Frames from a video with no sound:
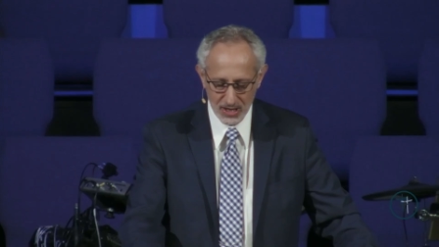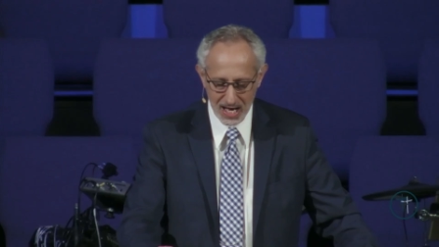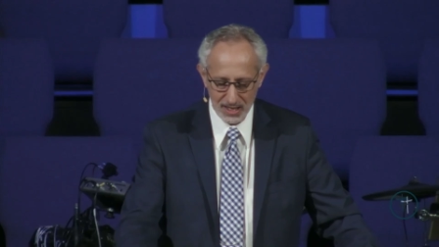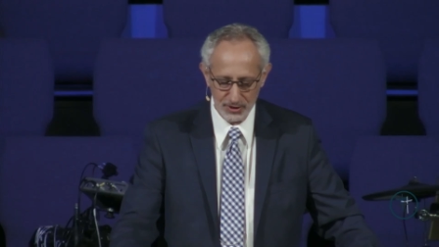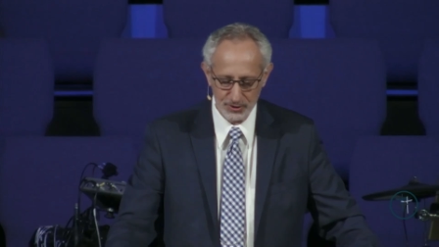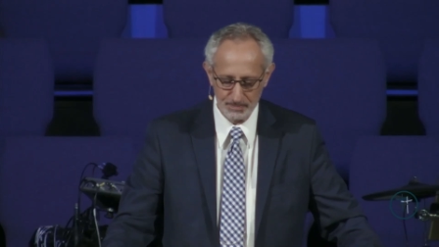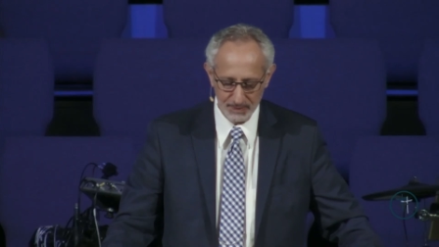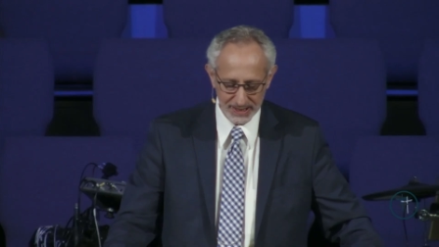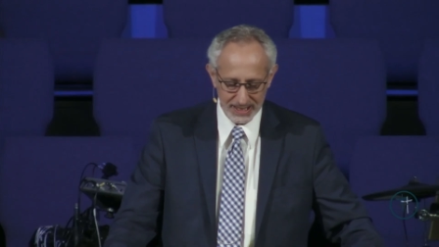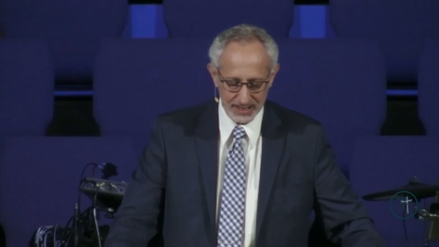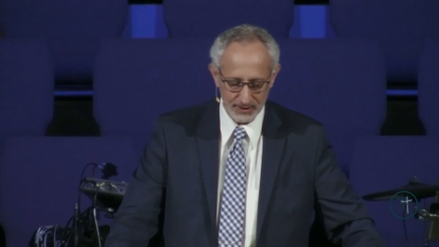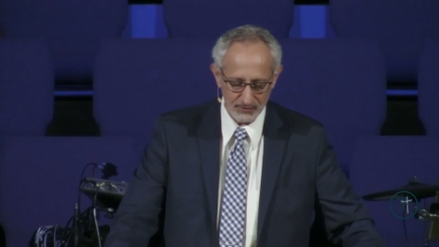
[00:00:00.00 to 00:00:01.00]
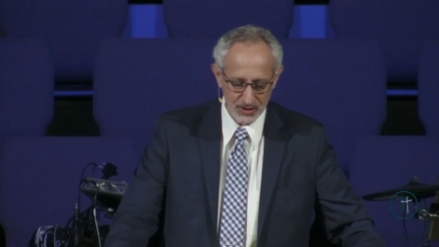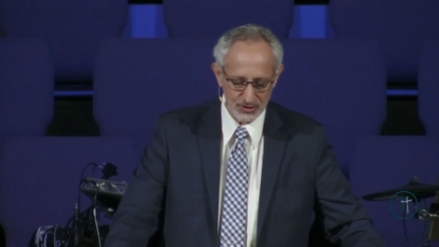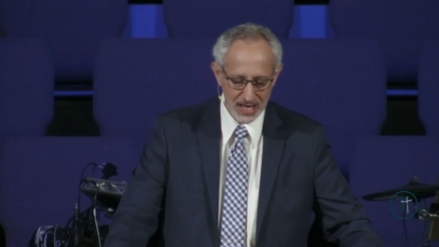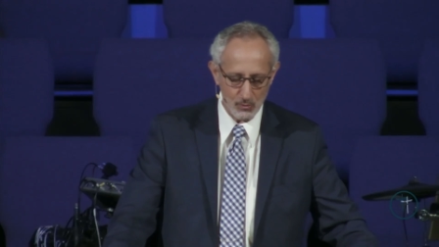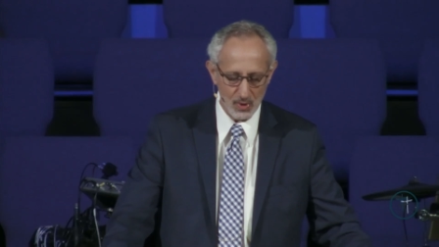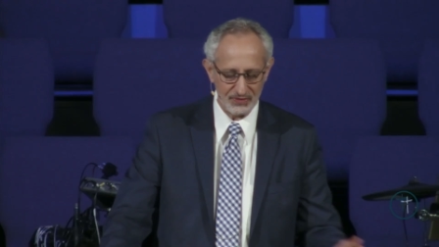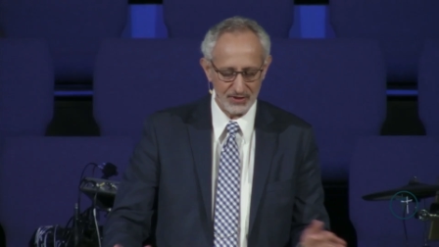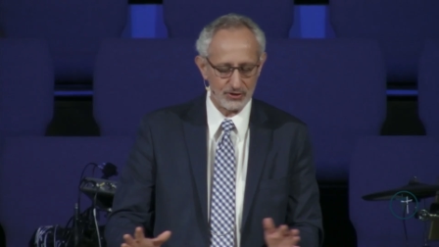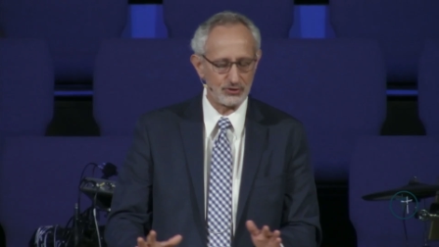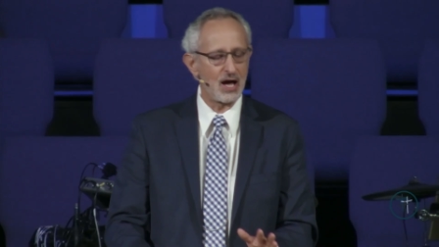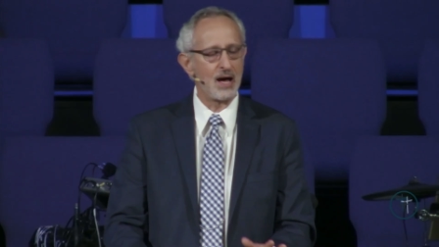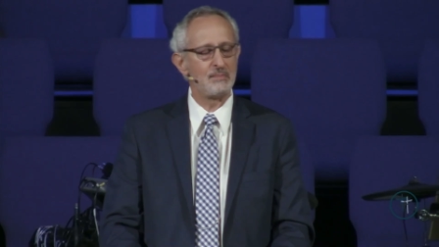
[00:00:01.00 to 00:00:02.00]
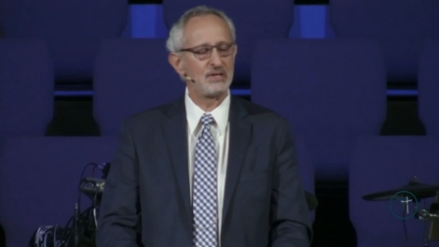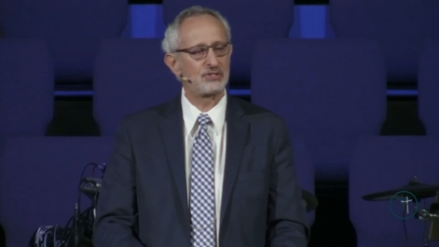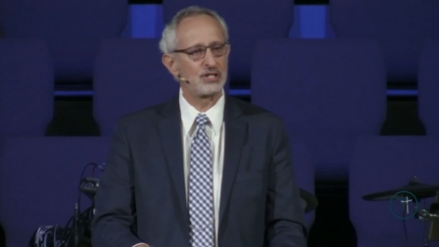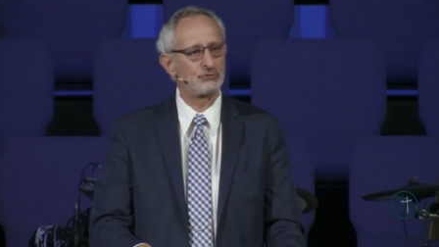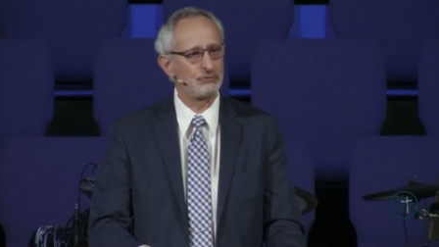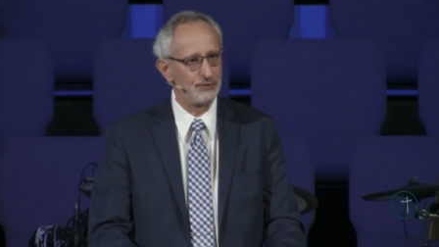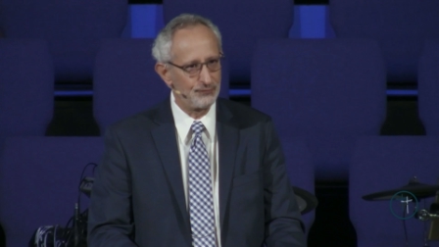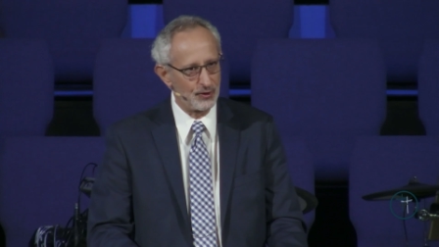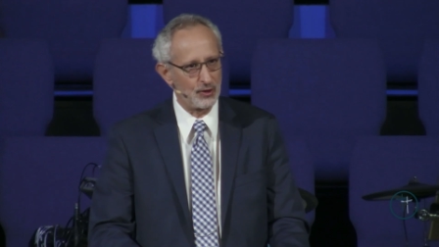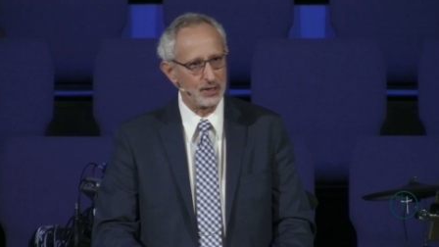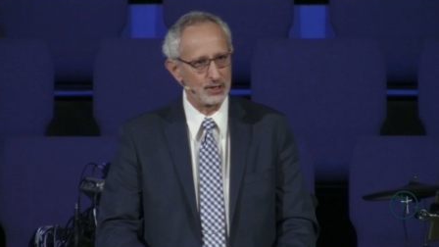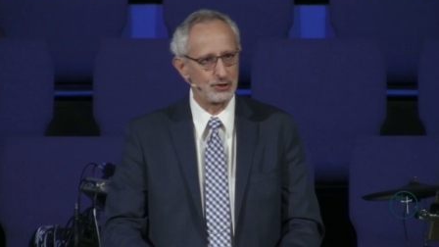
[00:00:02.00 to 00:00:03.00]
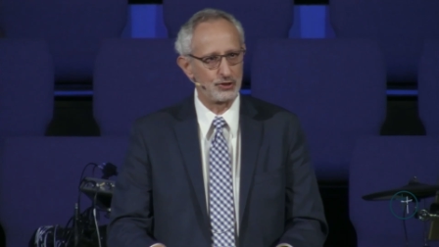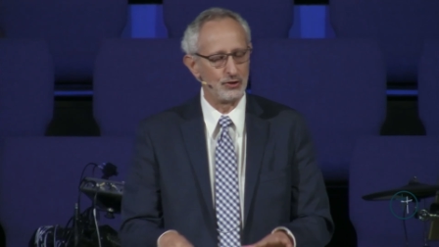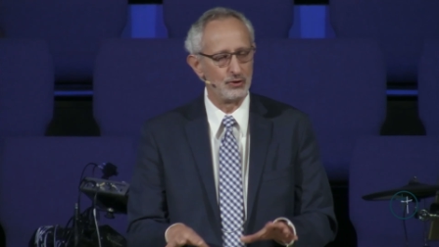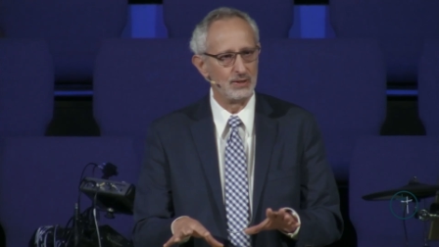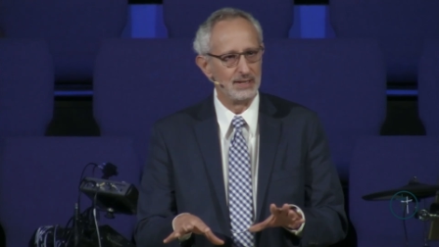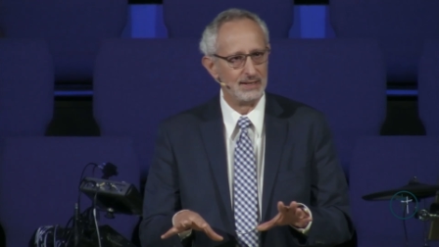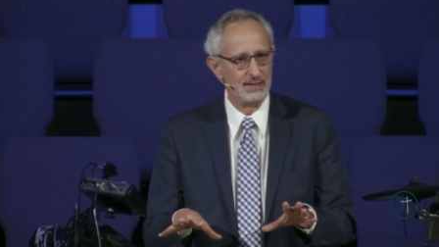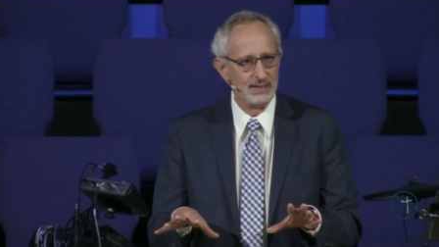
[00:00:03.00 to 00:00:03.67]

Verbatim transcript: scholars believe is that what the psalmist is referring to